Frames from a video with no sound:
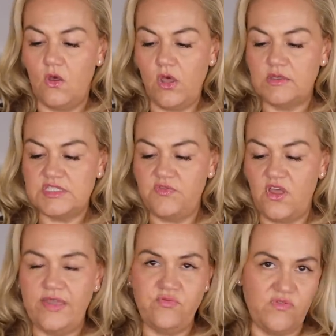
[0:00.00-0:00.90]
oils of
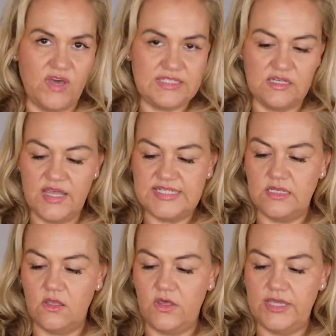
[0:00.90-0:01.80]
life,
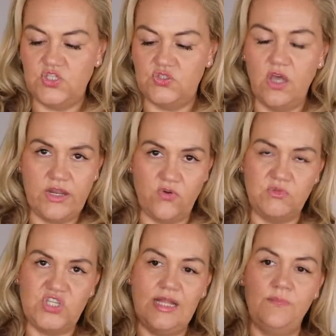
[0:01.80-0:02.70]
revitalizing eye
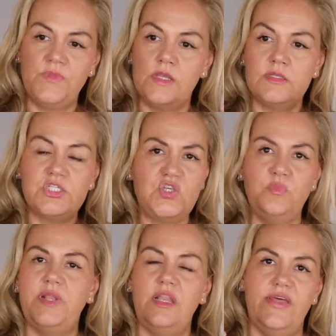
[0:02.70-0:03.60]
cream gel,
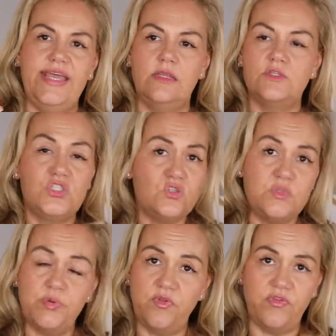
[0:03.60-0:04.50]
super light,
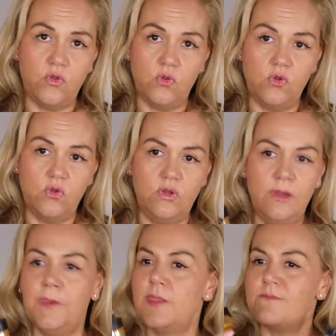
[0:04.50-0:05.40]
suitable for
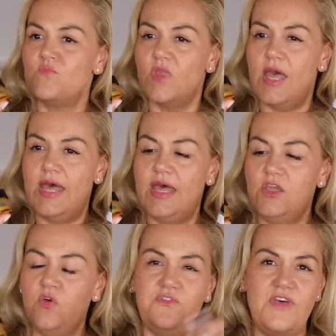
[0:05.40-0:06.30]
all.
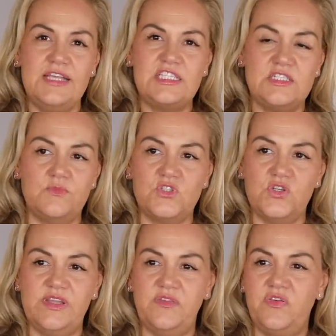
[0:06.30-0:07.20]
Your first
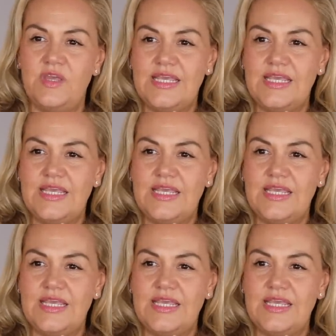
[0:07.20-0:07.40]
port